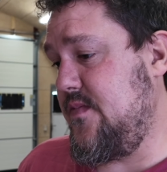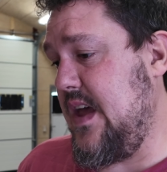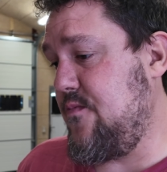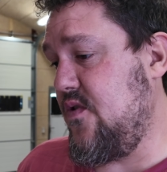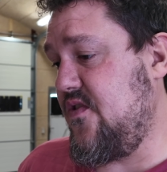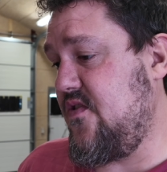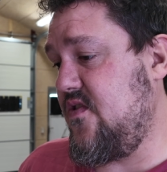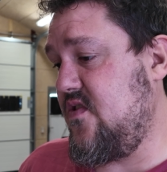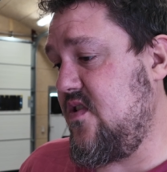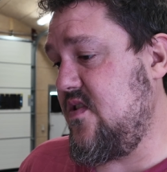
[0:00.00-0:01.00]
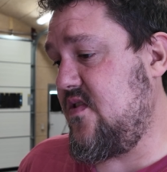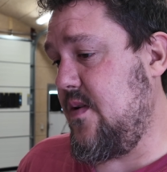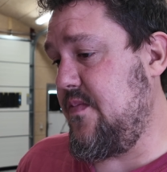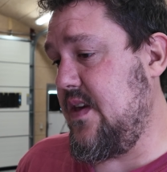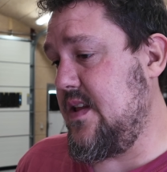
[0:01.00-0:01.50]
That was
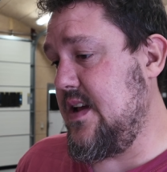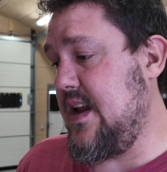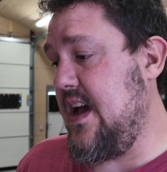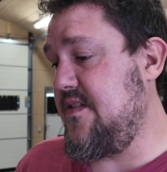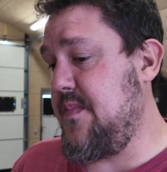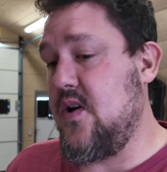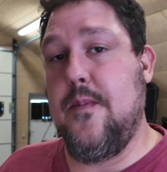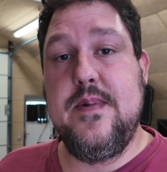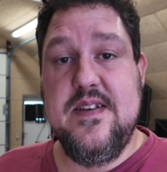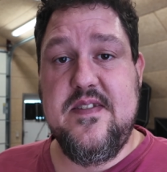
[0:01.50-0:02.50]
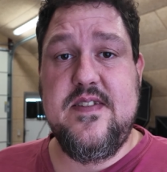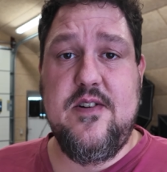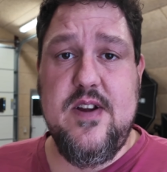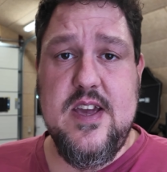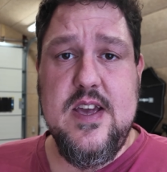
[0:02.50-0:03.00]
something that has become
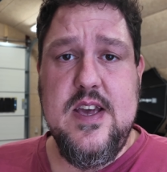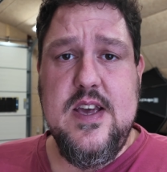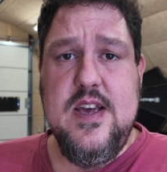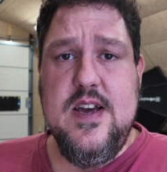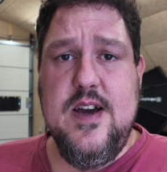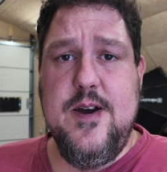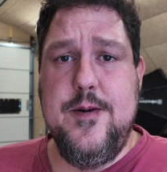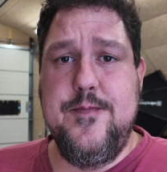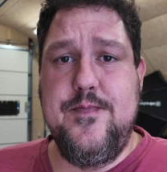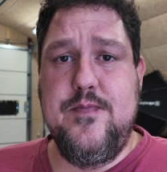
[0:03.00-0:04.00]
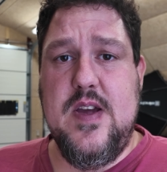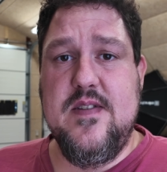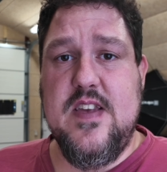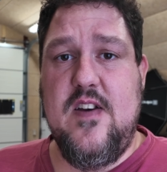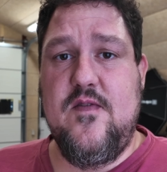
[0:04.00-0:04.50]
necessary
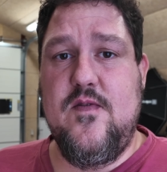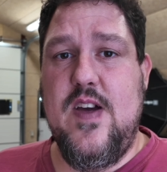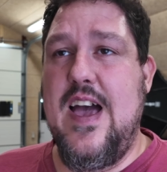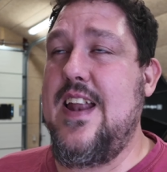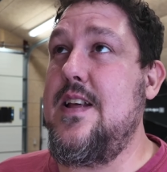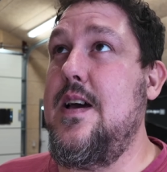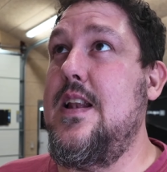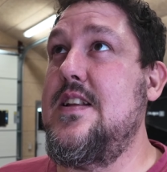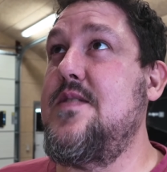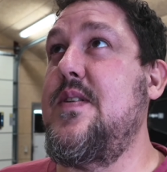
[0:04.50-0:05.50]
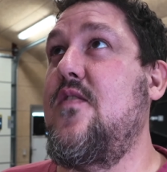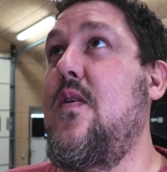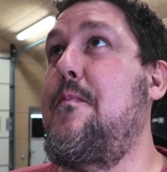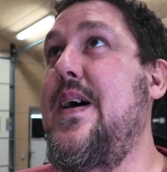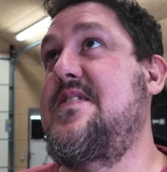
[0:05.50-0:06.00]
because I have had a little bit of
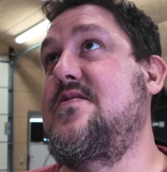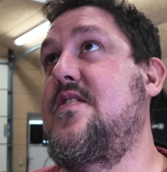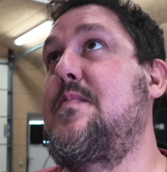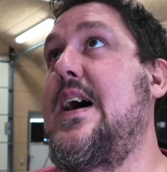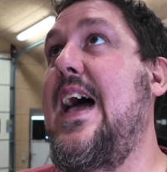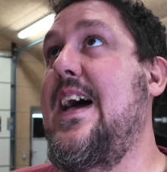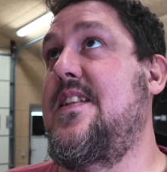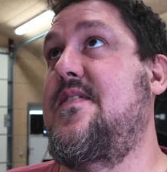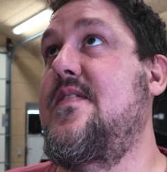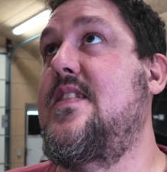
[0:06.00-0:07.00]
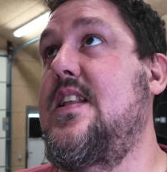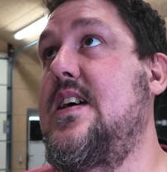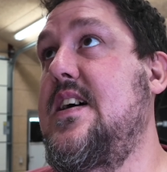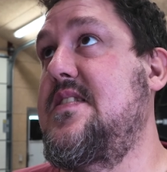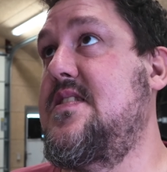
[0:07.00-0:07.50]
a battle on my hands the
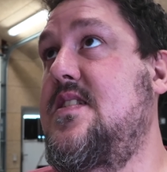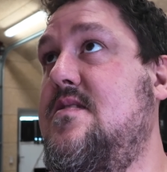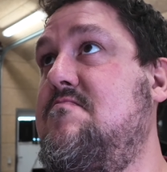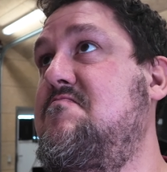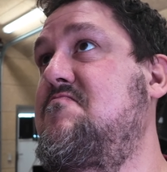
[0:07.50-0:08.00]
last